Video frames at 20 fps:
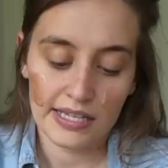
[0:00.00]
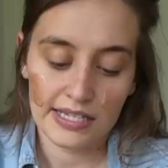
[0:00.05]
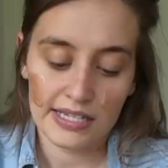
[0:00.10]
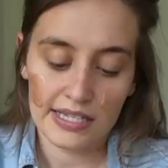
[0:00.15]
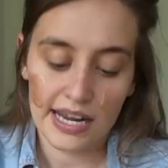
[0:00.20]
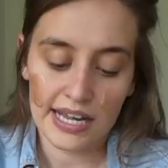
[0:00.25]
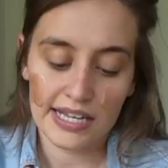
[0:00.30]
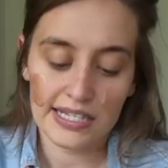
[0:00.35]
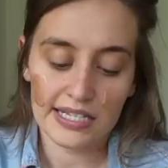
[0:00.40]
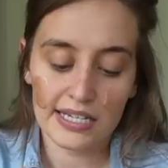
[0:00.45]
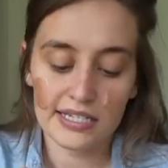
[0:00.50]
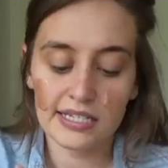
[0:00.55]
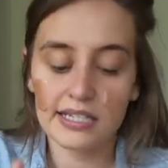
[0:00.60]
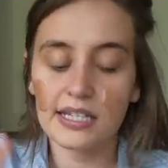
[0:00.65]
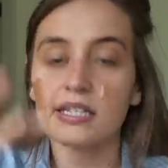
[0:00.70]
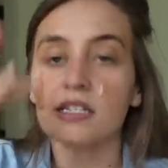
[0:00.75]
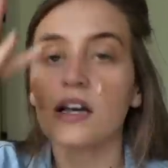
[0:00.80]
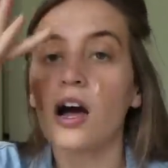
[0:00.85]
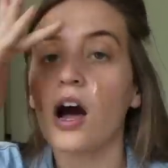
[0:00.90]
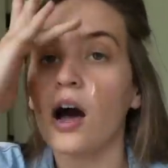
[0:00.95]
It's nice because
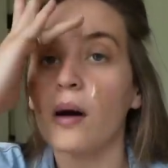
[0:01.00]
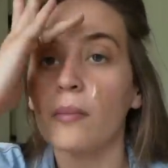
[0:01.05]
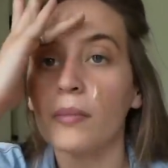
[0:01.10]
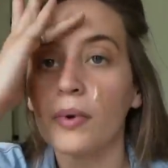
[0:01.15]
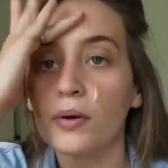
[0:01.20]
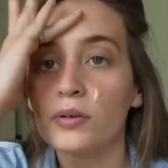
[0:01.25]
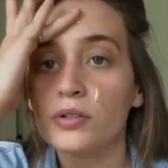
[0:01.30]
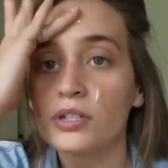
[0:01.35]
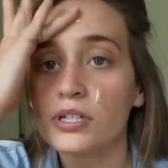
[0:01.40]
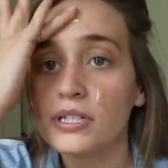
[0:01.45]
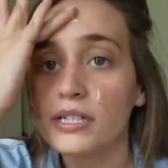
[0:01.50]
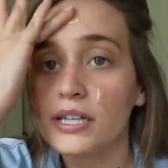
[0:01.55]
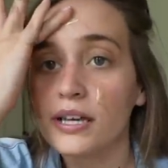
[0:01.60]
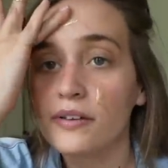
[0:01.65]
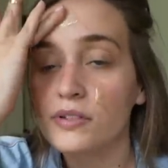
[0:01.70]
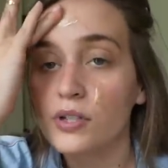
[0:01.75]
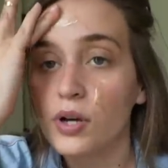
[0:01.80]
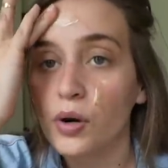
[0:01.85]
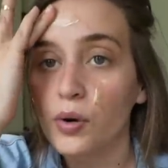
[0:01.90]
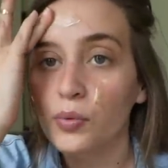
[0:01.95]
this combo just
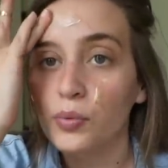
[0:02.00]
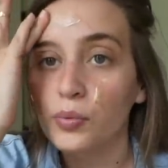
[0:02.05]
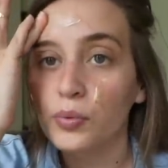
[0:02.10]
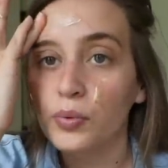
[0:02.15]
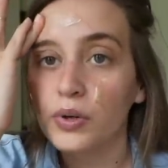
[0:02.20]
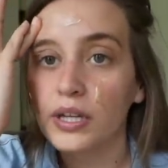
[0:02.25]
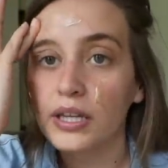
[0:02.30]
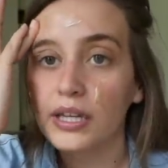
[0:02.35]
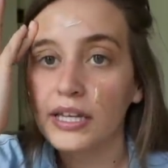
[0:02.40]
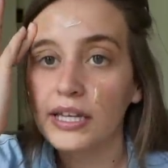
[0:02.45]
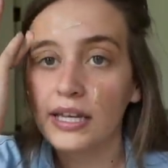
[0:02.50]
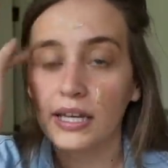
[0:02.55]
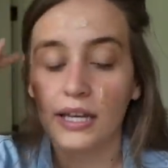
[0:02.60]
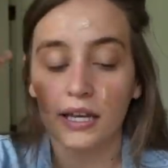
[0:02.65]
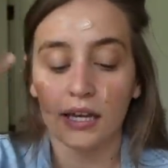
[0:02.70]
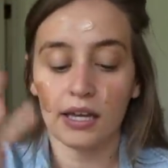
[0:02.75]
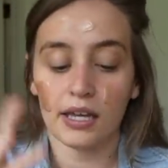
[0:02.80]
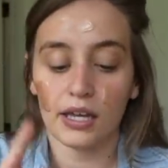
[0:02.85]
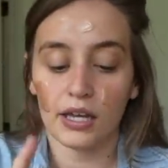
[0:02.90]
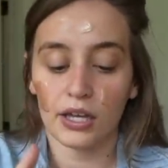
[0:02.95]
gives a really
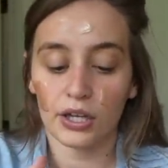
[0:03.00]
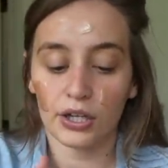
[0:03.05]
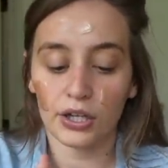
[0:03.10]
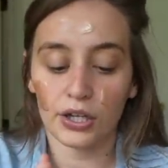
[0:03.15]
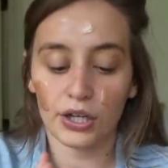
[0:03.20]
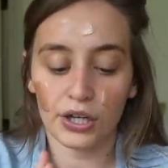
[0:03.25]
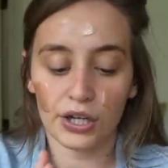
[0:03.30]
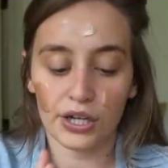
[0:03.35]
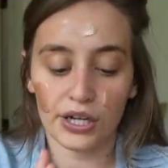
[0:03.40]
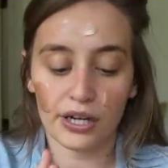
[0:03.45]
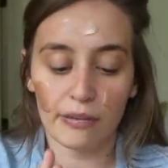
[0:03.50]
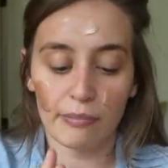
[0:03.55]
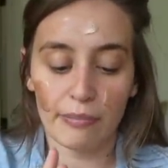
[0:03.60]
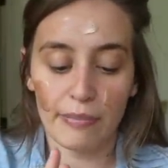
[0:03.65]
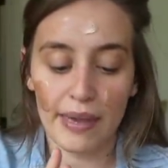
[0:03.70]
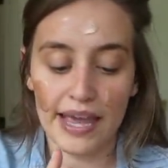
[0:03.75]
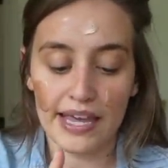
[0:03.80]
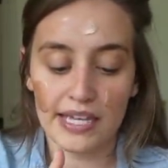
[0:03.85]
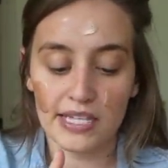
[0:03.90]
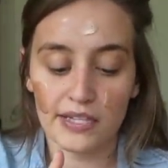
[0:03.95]
good
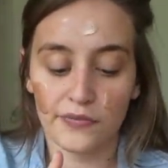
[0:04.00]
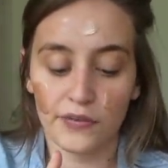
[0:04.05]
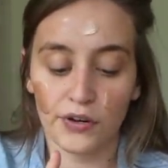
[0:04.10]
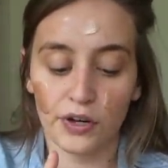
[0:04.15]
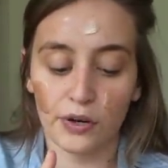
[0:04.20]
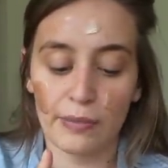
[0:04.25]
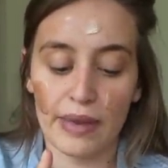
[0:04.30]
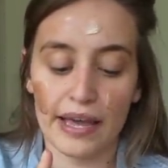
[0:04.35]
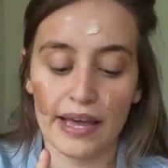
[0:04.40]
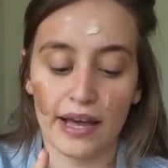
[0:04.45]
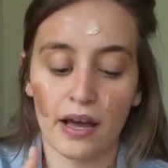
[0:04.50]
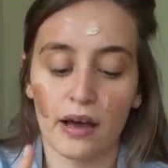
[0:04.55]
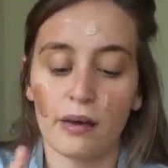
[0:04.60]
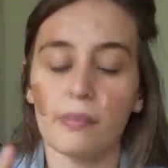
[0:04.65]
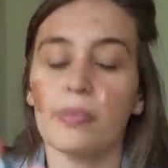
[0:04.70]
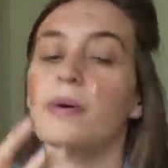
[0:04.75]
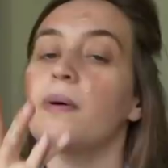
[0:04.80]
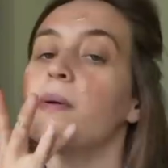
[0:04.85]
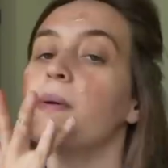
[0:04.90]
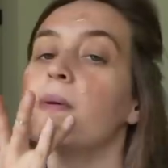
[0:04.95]
base for your makeup.